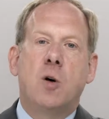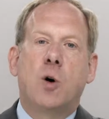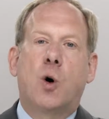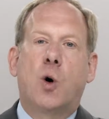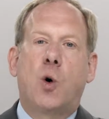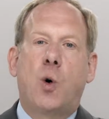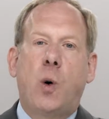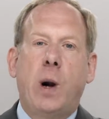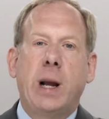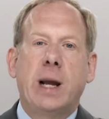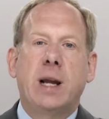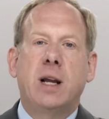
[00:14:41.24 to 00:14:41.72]

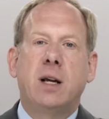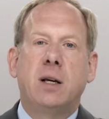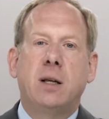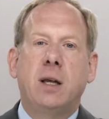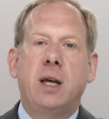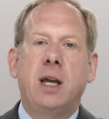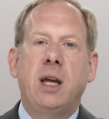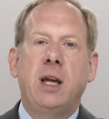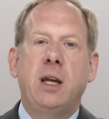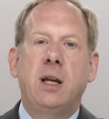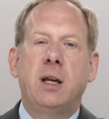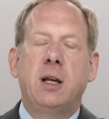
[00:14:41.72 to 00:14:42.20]

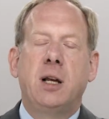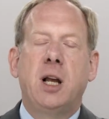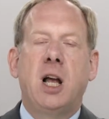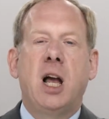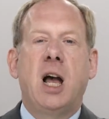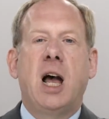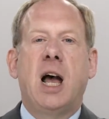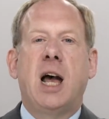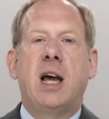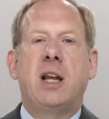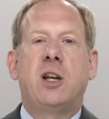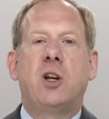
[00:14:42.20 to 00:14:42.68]
quickly
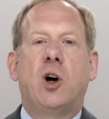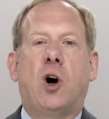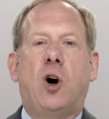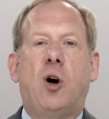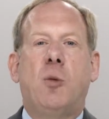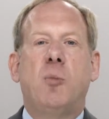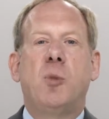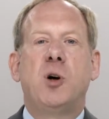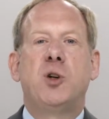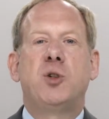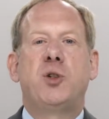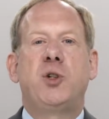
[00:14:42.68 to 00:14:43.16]
and
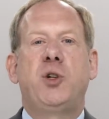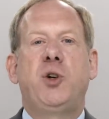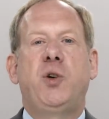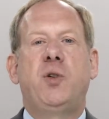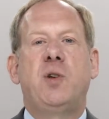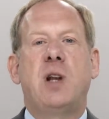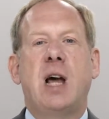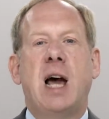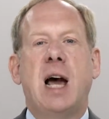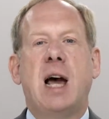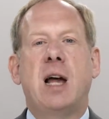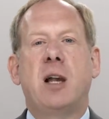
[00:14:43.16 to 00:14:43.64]
almost
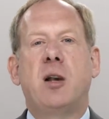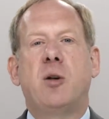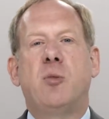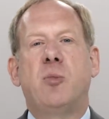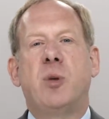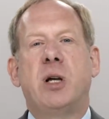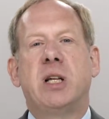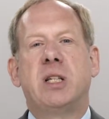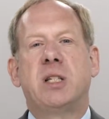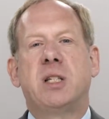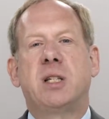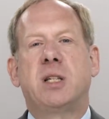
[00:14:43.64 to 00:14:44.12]

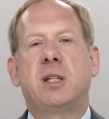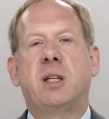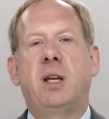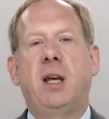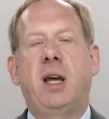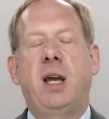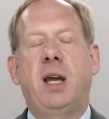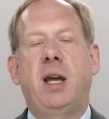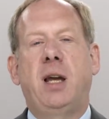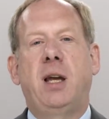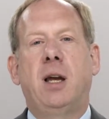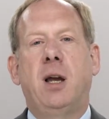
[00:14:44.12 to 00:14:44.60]

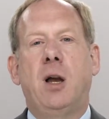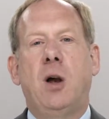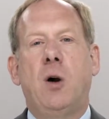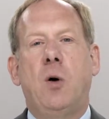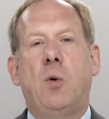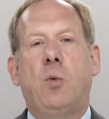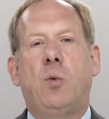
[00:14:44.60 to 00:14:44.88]
unanimously